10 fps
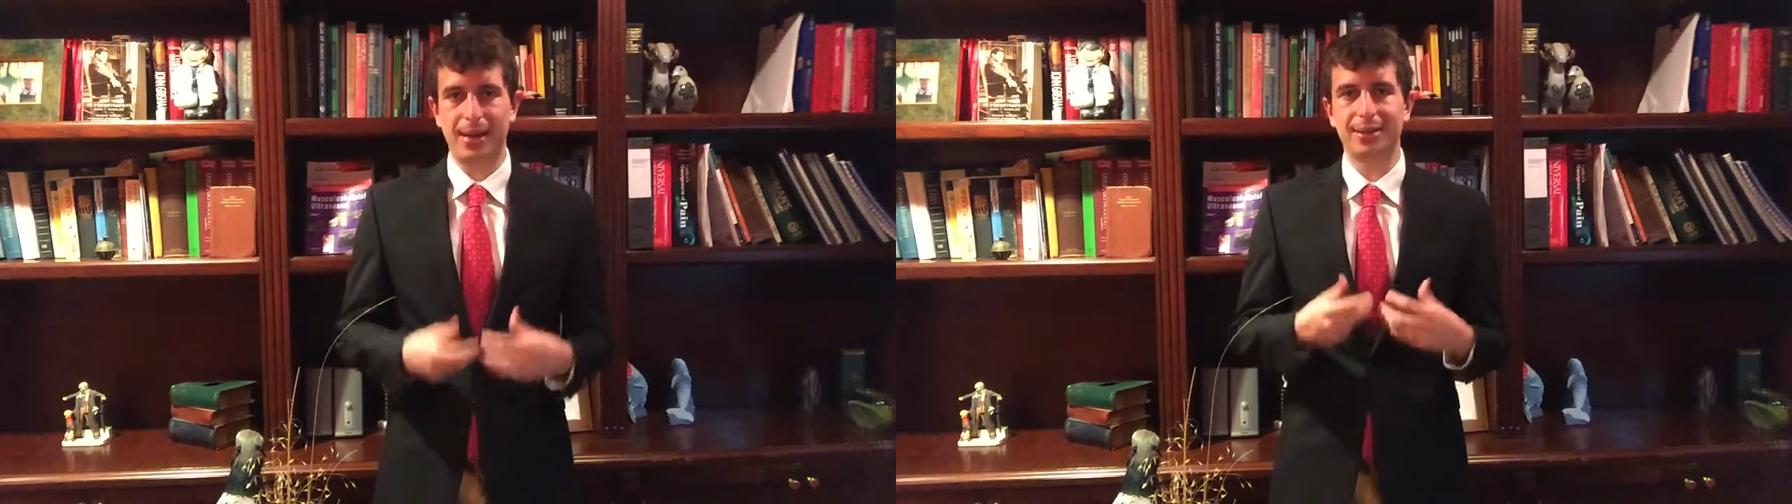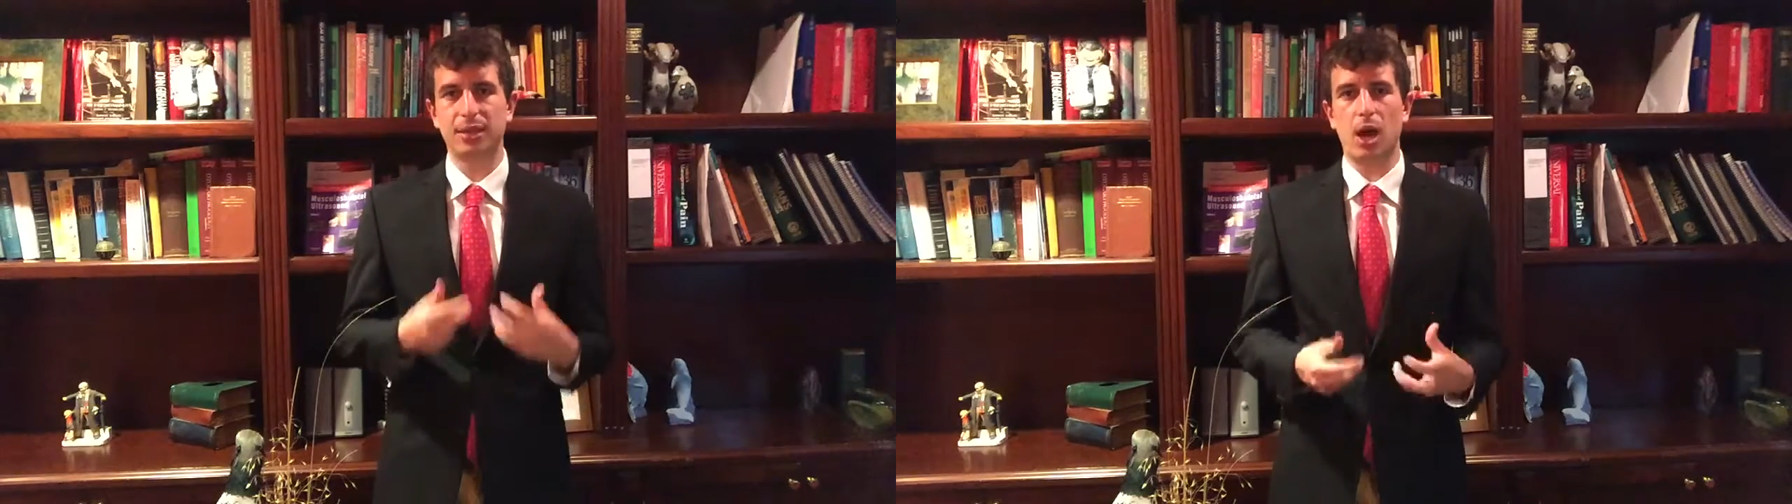
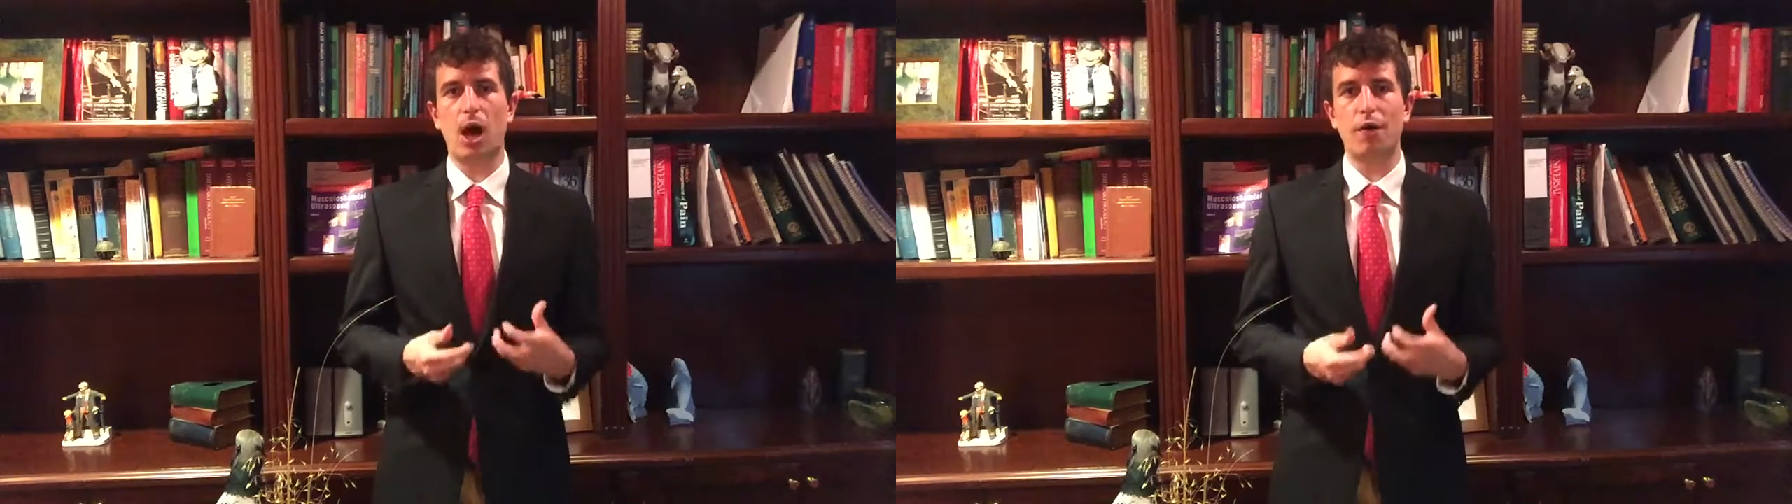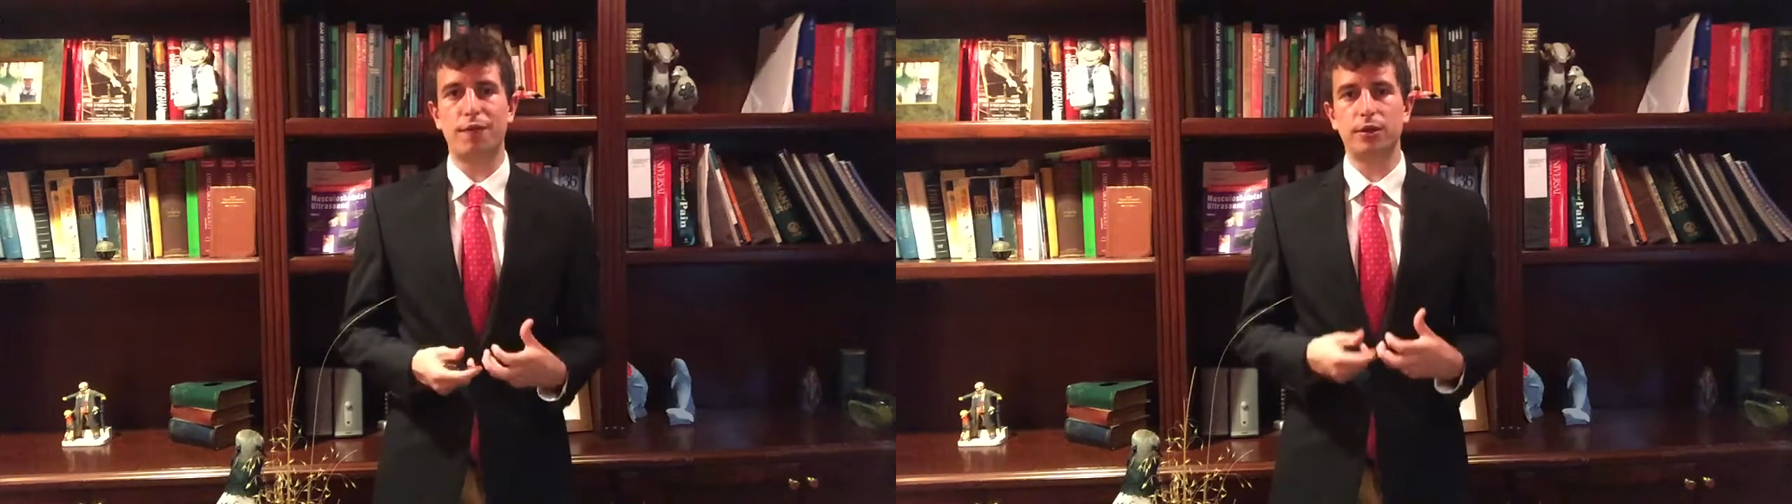because it
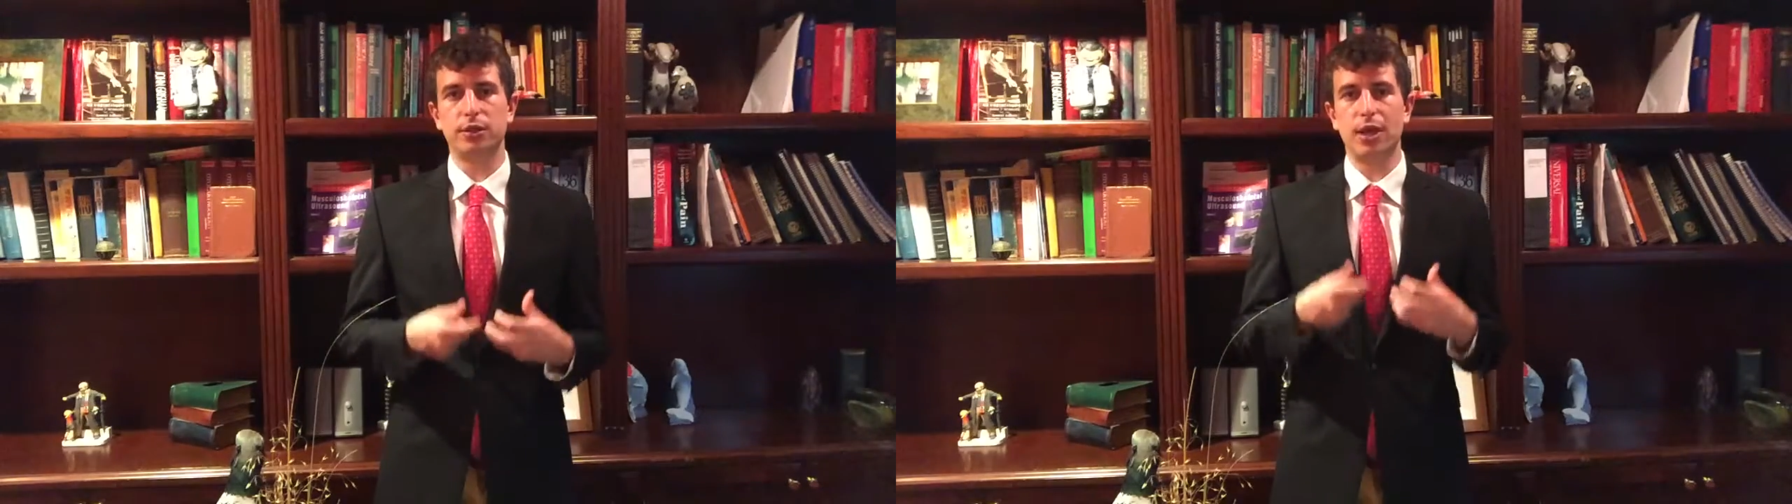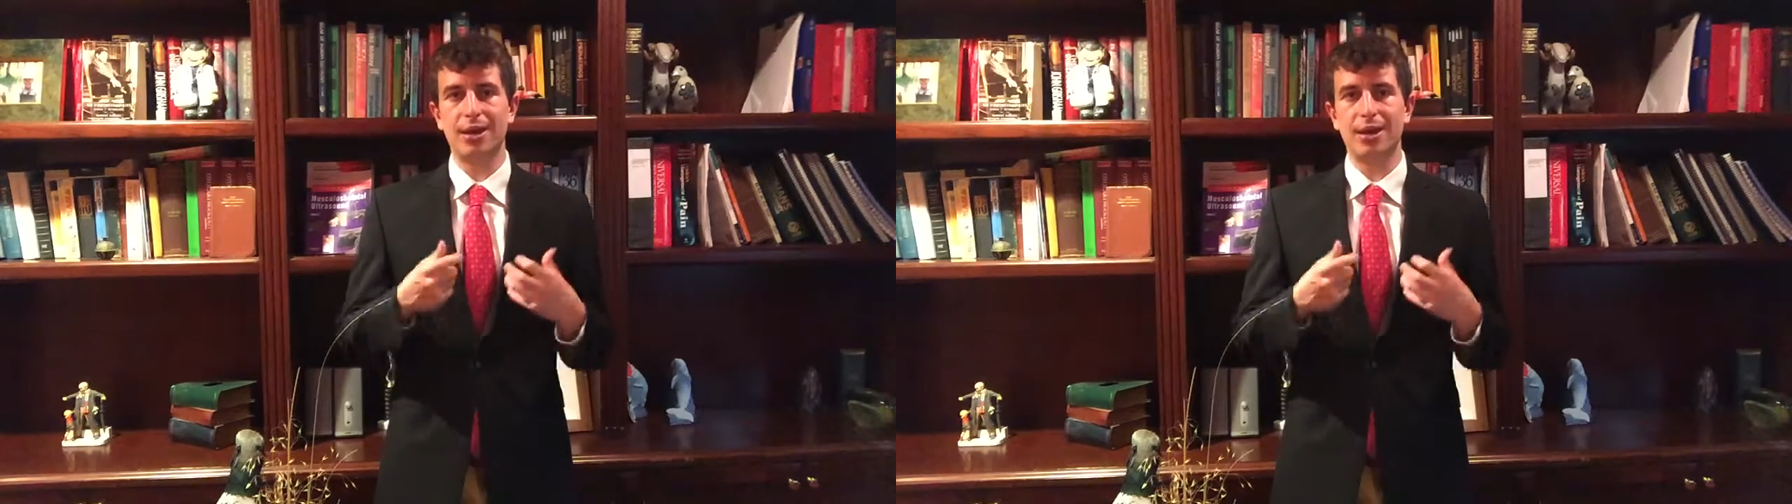offers